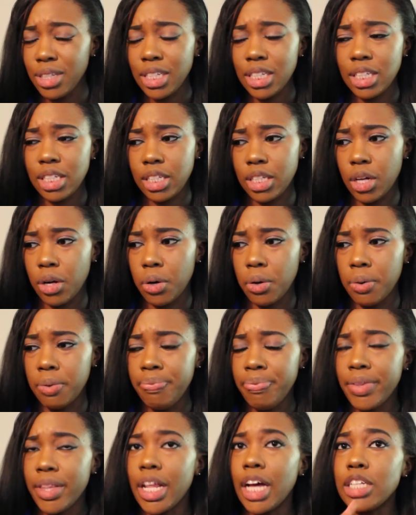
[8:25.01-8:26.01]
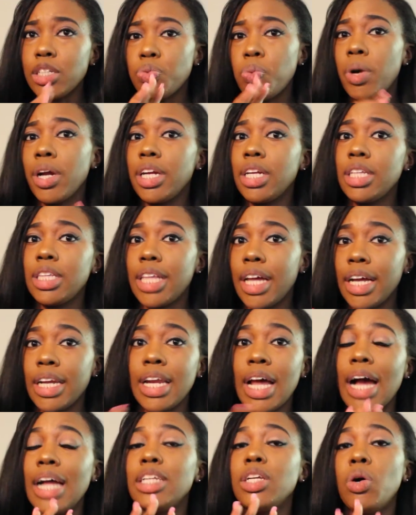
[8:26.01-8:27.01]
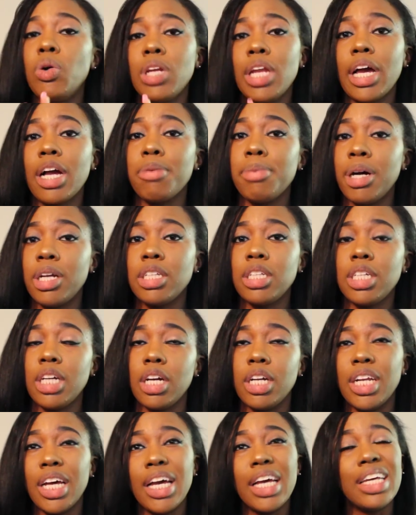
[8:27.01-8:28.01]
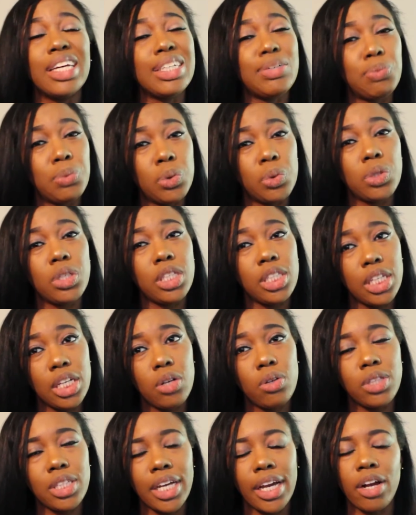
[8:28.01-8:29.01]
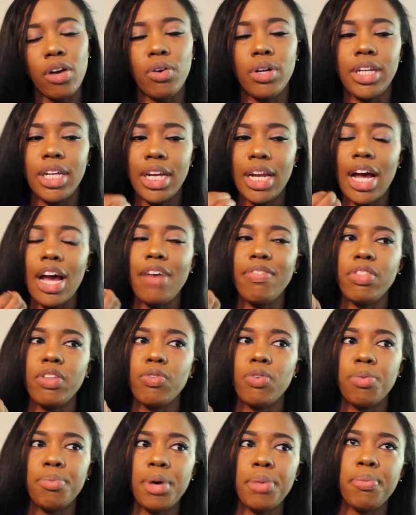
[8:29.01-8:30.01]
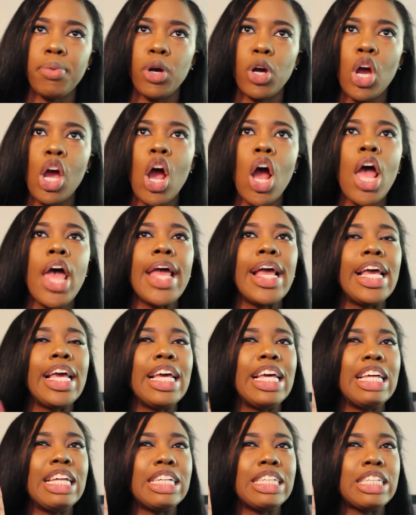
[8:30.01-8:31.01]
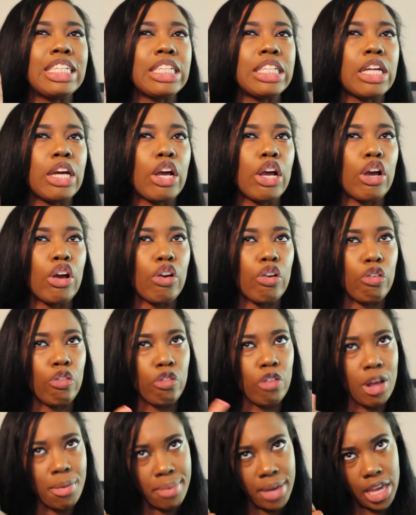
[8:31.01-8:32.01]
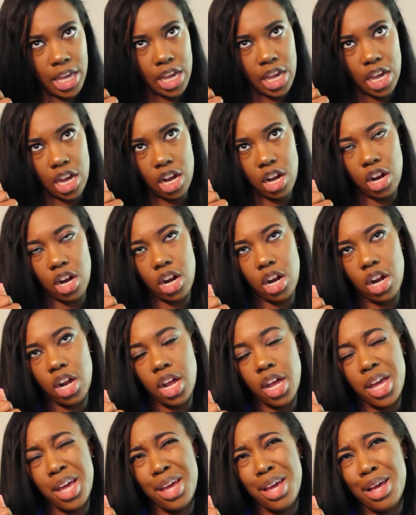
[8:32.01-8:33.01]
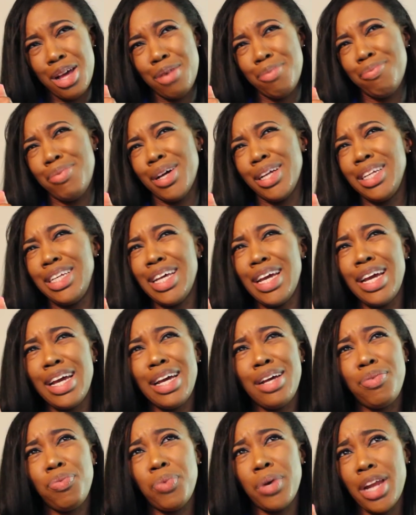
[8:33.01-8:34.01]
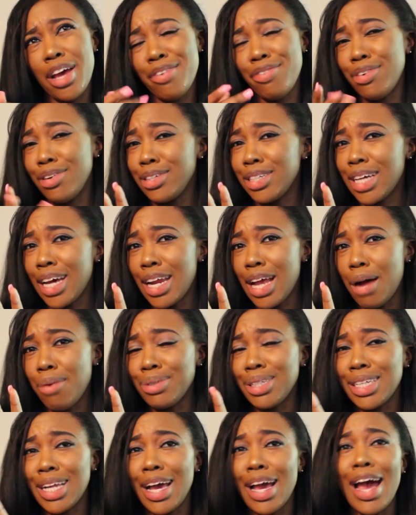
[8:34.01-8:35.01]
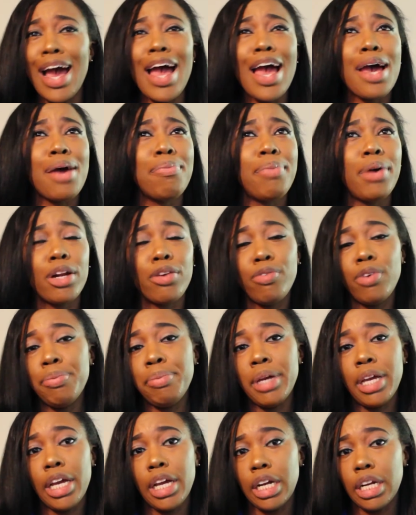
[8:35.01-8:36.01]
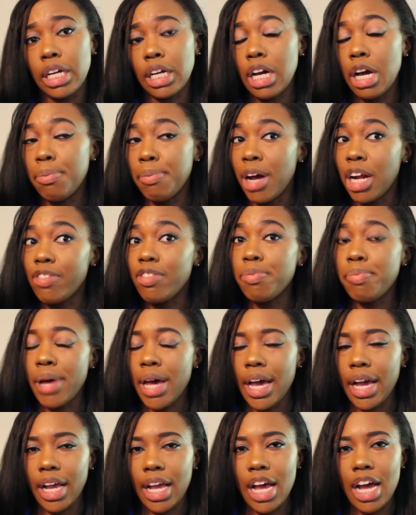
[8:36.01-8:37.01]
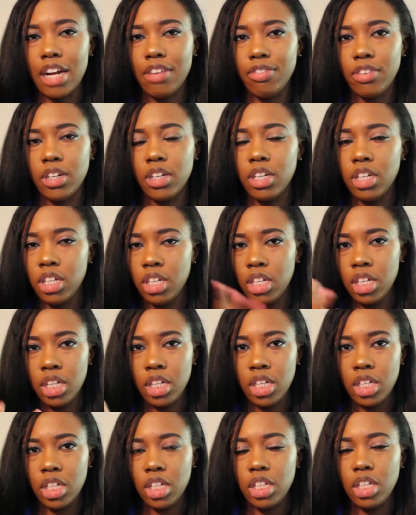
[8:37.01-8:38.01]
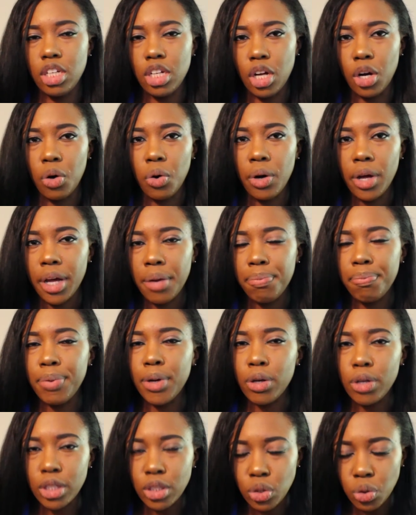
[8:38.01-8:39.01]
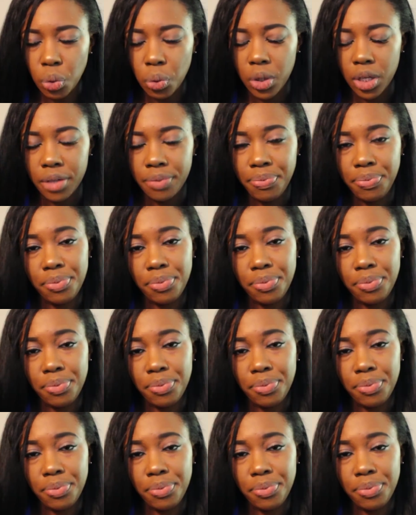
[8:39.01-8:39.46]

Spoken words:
So that's one thing that I don't like about this hair, that it will still tangle. And then I have to remember, it's REMY hair. But then when I first got it, I was like, I had better REMY hair to come out of a pack, out of a, you know, beauty store.